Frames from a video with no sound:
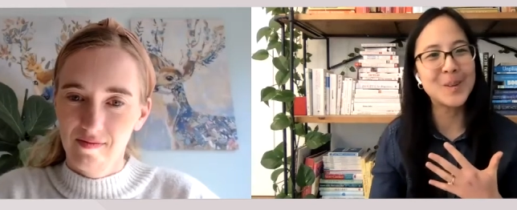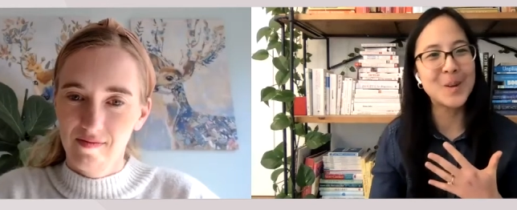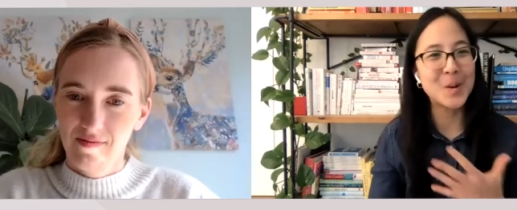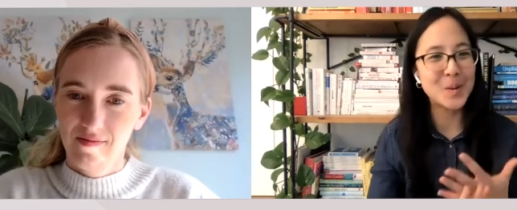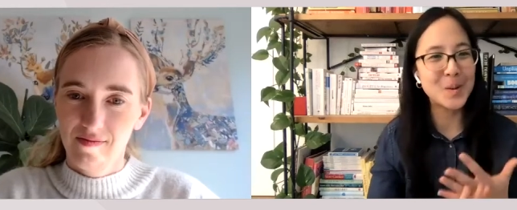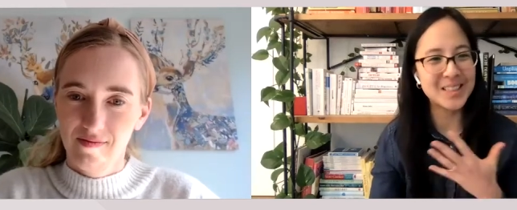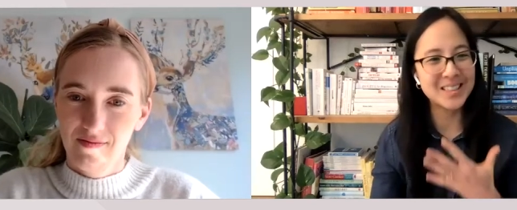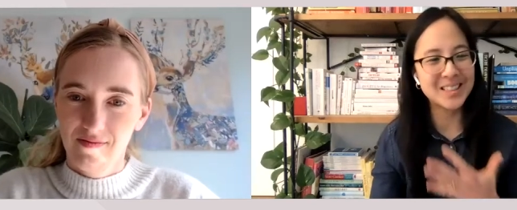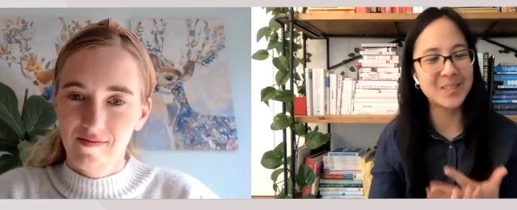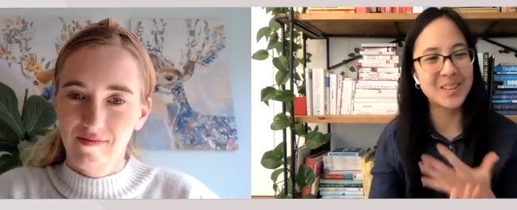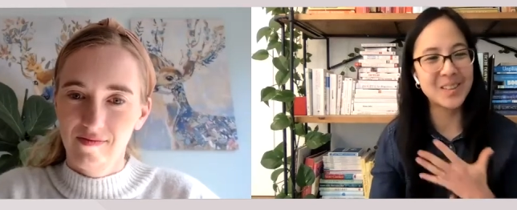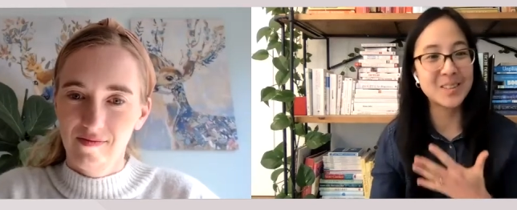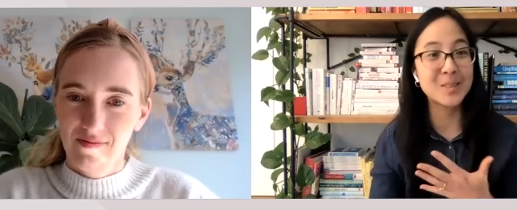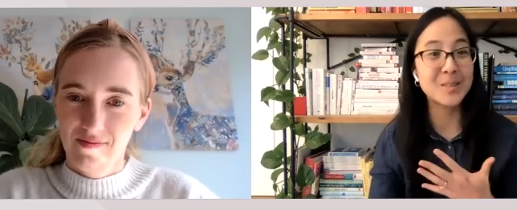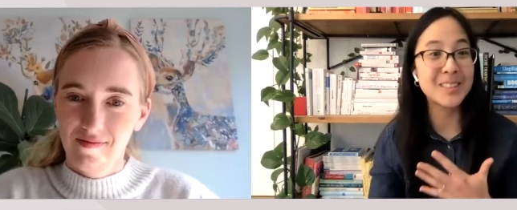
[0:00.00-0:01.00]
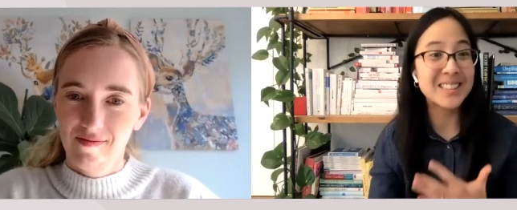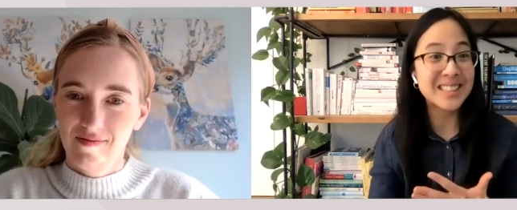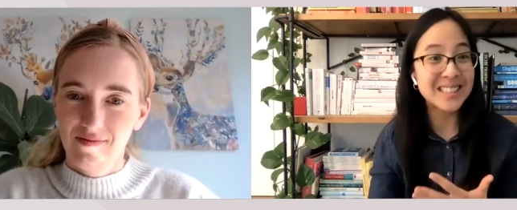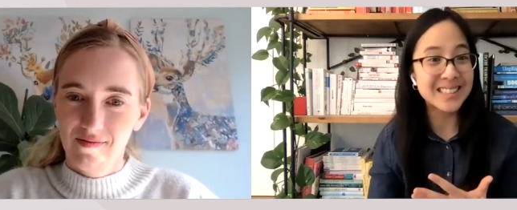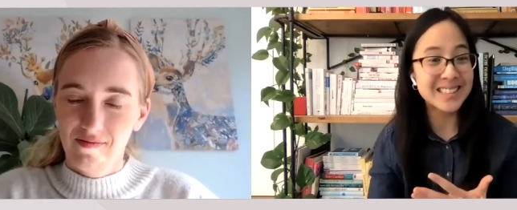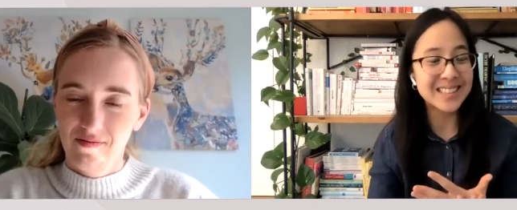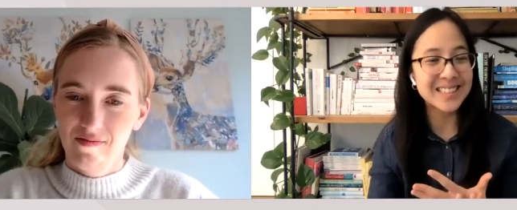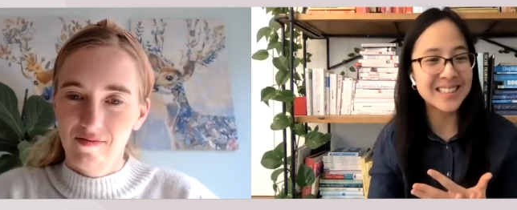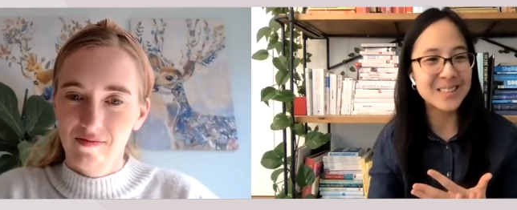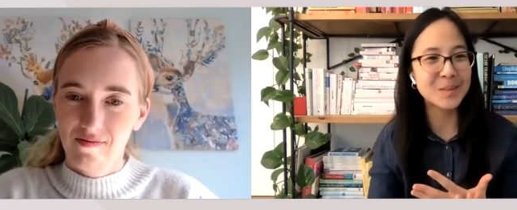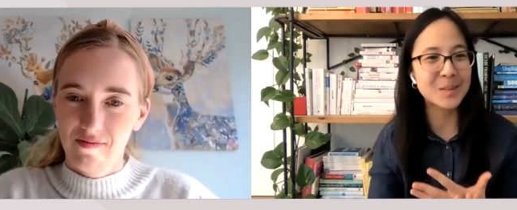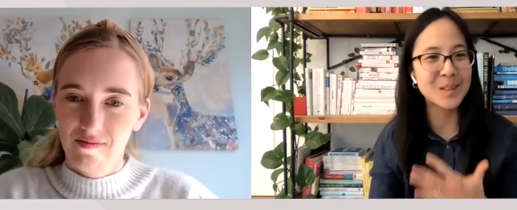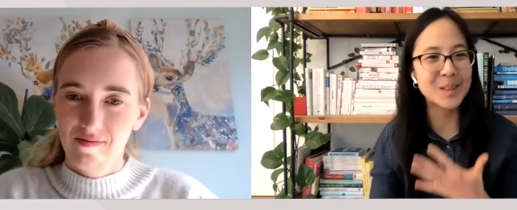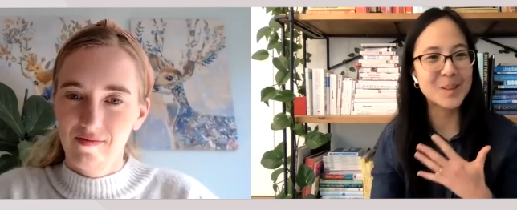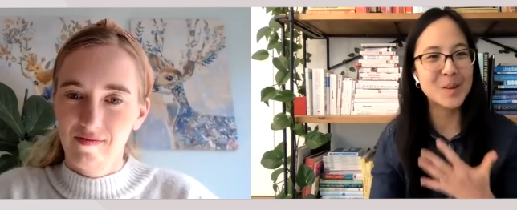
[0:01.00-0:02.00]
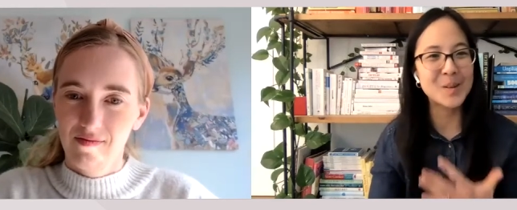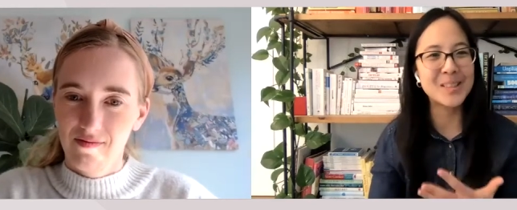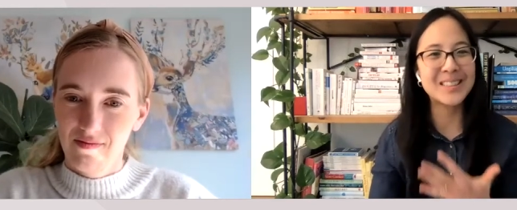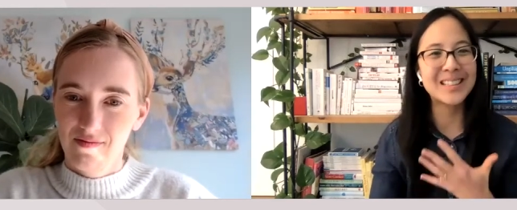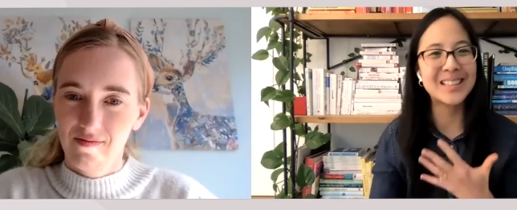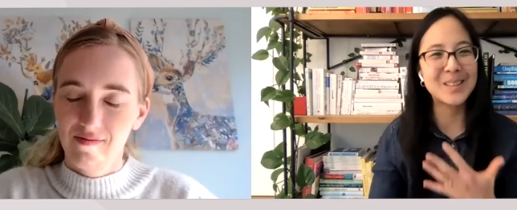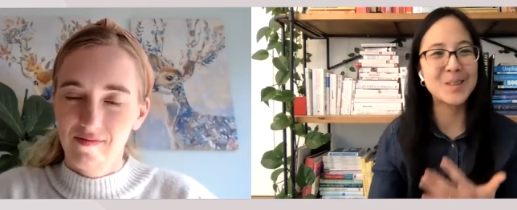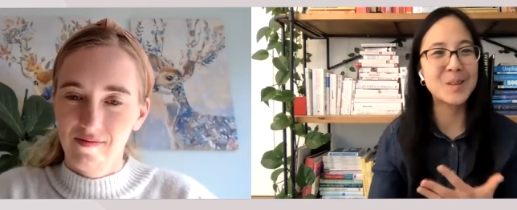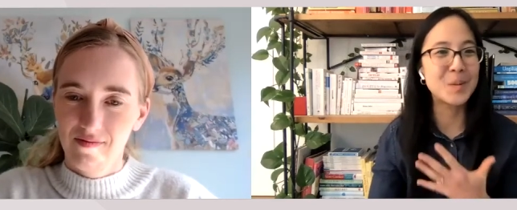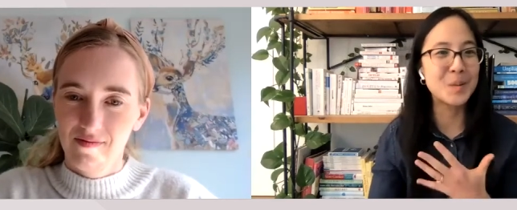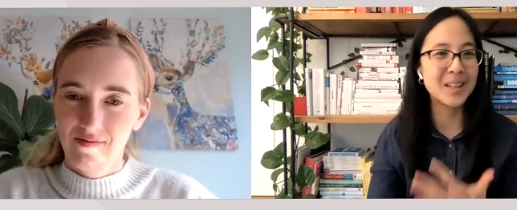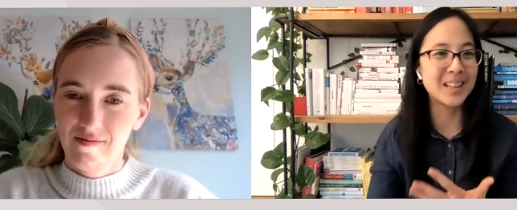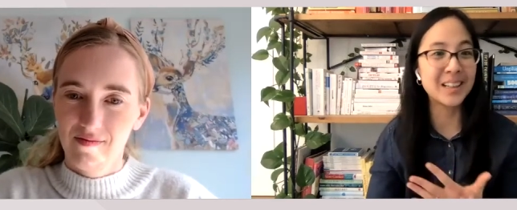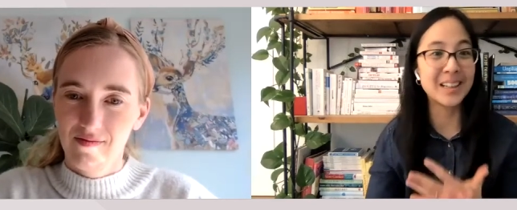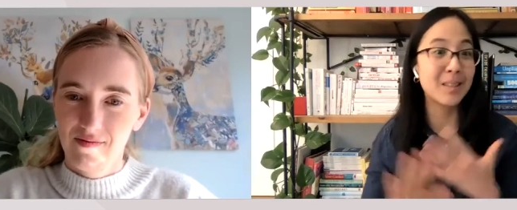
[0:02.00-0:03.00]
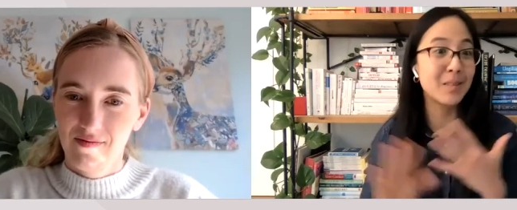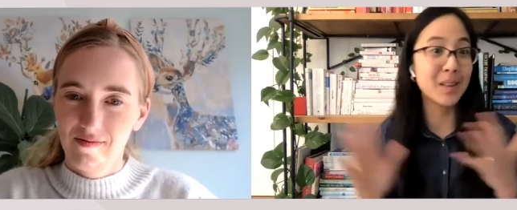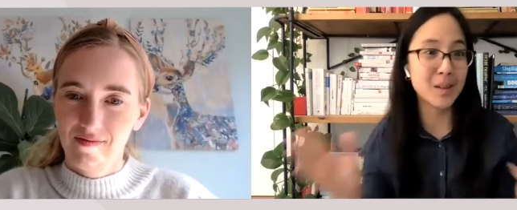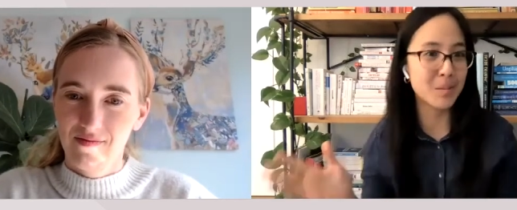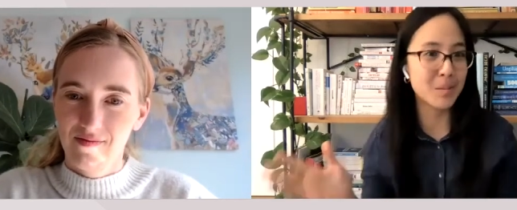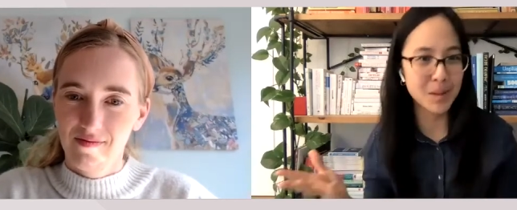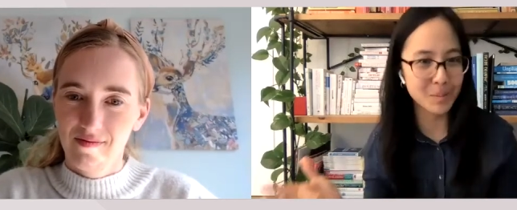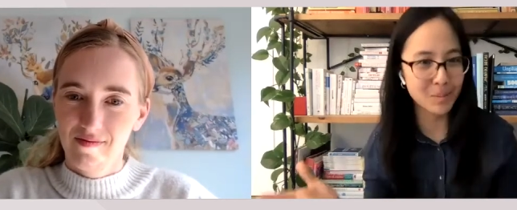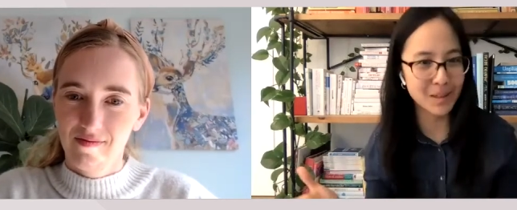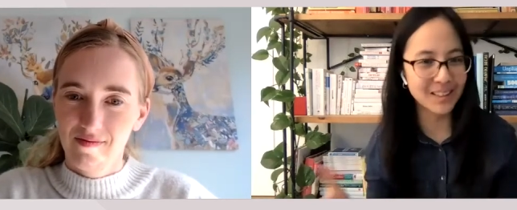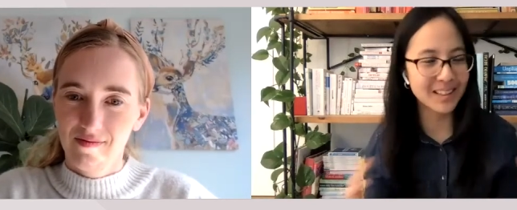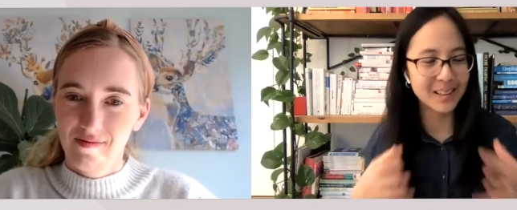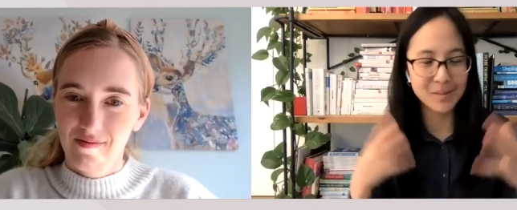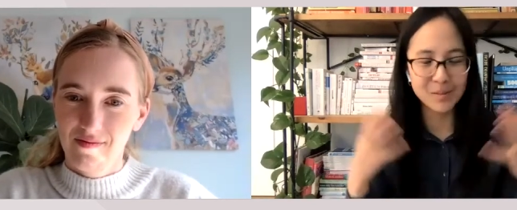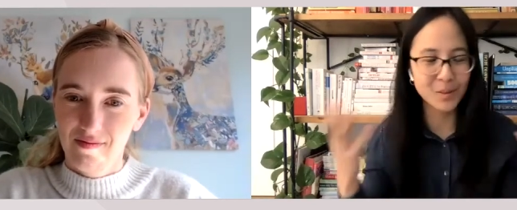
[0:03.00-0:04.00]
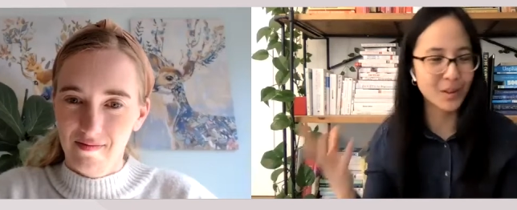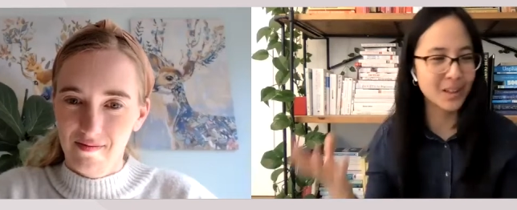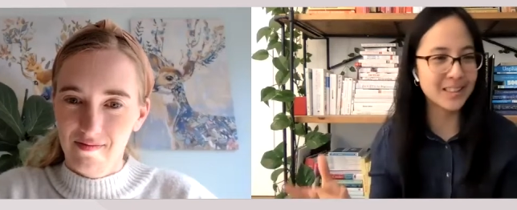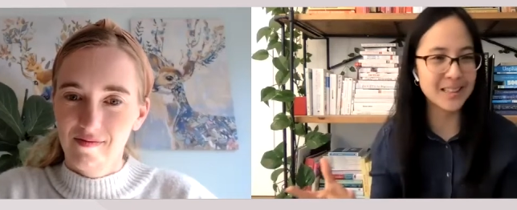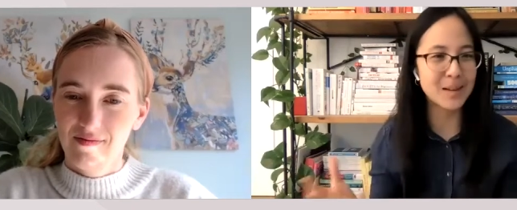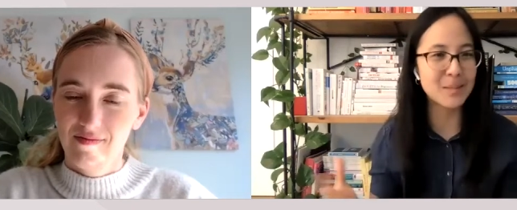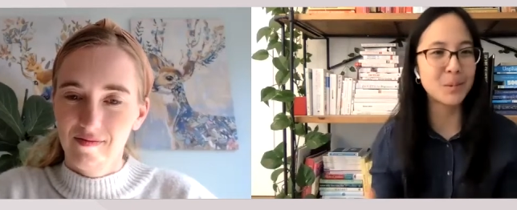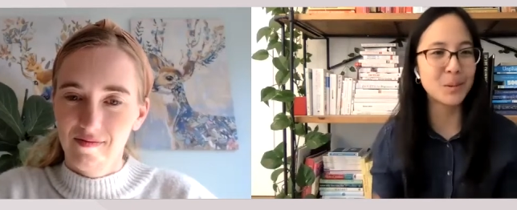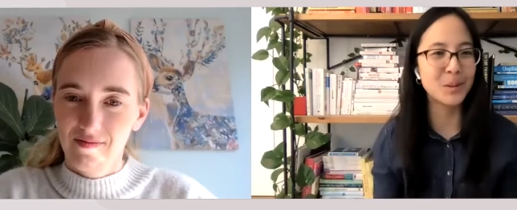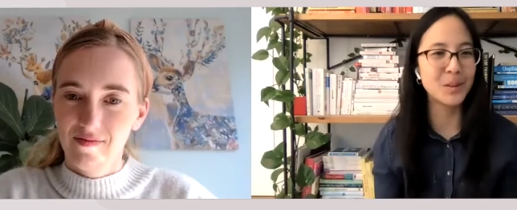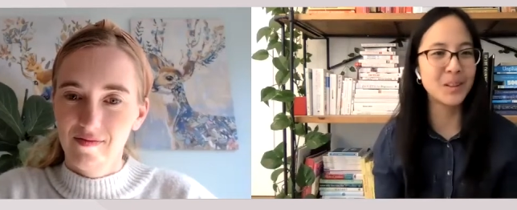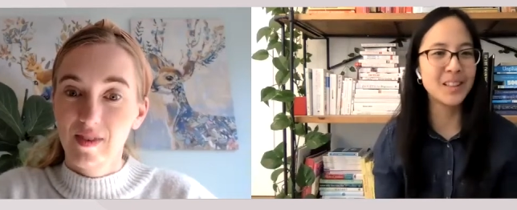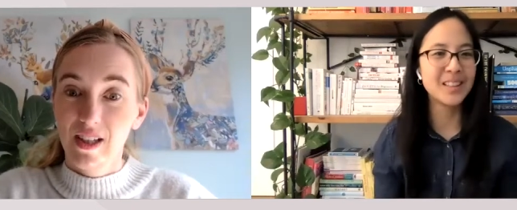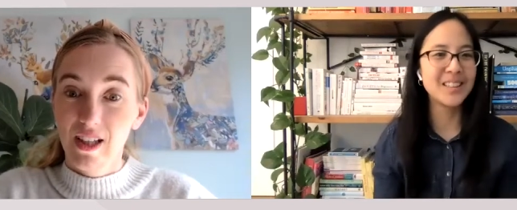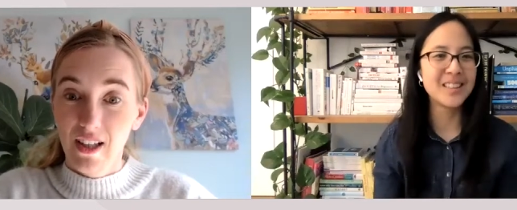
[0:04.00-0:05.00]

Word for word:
Speaker 1: notice if there's a resistance or when you notice that you don't want to give it up maybe like for example